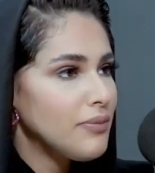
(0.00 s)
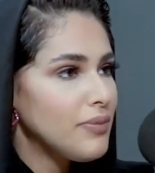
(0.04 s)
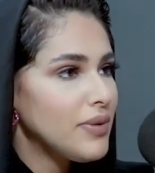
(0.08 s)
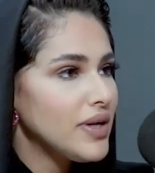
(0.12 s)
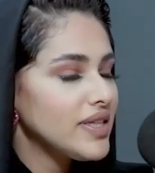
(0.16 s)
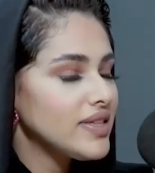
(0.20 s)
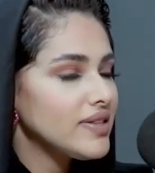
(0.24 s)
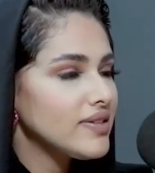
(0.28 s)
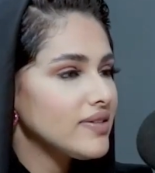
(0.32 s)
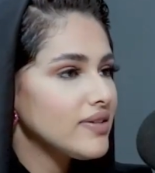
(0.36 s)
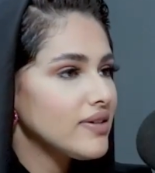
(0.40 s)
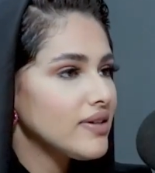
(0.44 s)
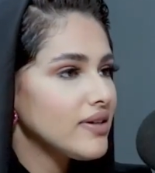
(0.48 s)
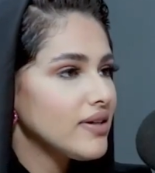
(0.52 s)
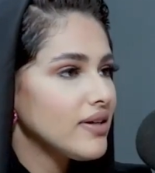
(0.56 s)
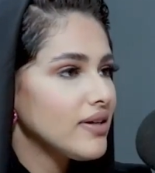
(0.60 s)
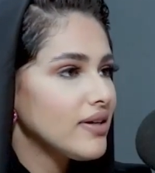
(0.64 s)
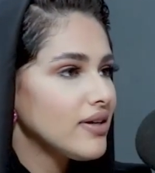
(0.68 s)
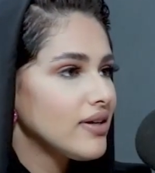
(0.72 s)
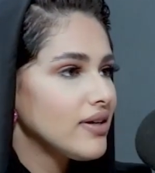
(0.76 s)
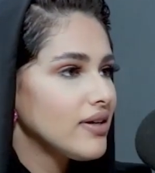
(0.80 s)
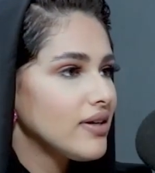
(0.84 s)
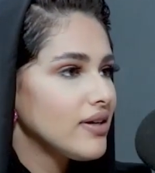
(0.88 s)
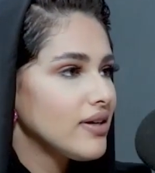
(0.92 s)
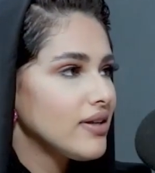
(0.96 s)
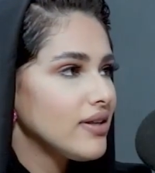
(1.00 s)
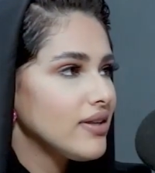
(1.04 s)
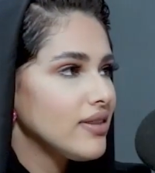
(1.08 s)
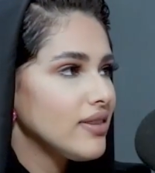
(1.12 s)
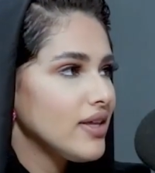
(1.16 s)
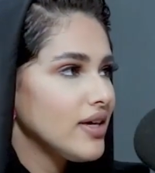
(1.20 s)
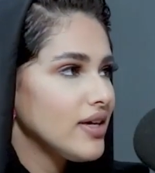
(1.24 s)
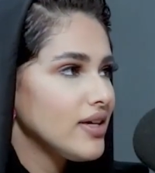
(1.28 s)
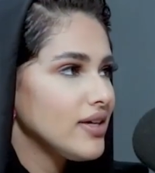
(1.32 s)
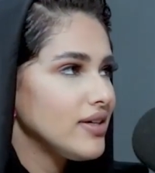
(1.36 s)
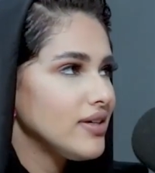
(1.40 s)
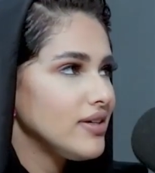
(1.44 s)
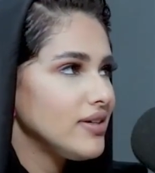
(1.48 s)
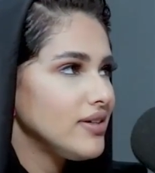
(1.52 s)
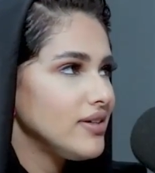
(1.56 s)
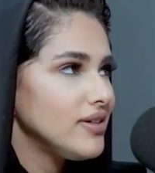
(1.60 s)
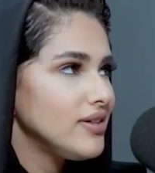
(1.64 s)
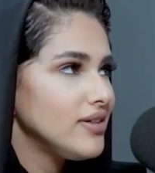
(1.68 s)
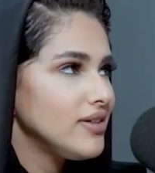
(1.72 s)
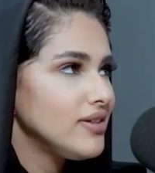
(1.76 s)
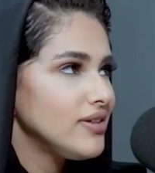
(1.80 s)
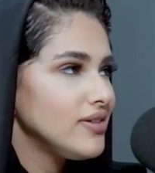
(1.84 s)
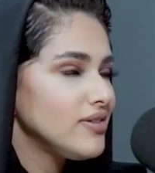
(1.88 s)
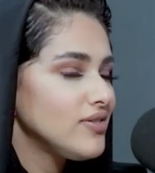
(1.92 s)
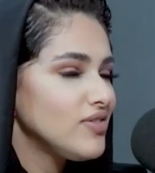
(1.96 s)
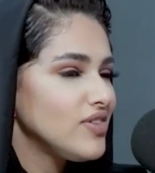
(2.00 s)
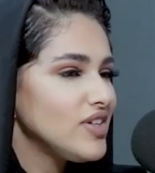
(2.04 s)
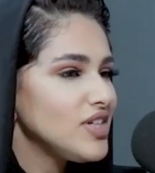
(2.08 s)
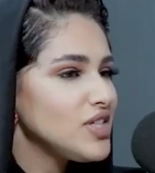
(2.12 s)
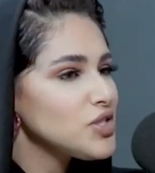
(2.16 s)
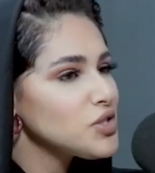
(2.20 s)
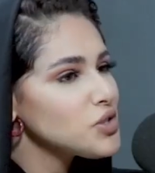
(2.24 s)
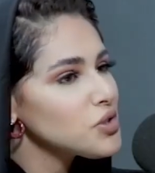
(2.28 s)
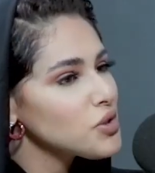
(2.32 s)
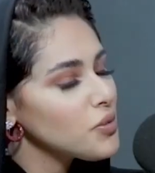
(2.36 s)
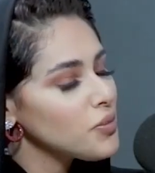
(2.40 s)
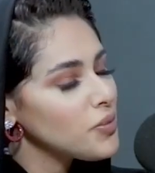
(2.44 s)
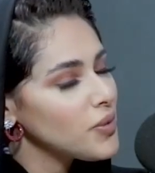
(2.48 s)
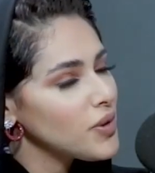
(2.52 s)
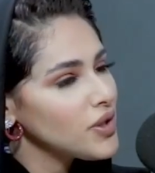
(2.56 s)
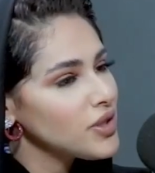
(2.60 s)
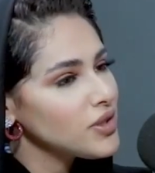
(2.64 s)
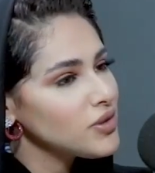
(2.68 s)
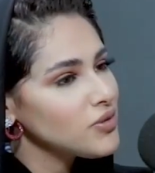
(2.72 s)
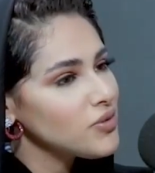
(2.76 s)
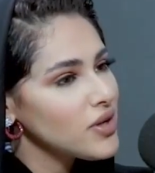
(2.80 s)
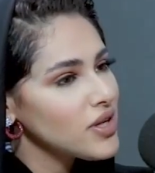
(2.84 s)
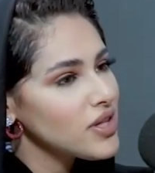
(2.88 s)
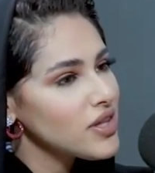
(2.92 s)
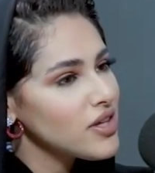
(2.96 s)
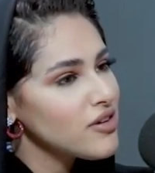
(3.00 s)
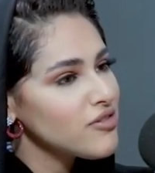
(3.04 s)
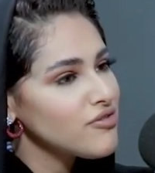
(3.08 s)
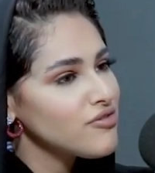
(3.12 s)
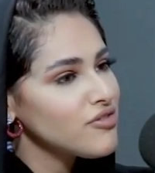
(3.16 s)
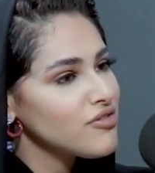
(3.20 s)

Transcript: But they reach to a point where they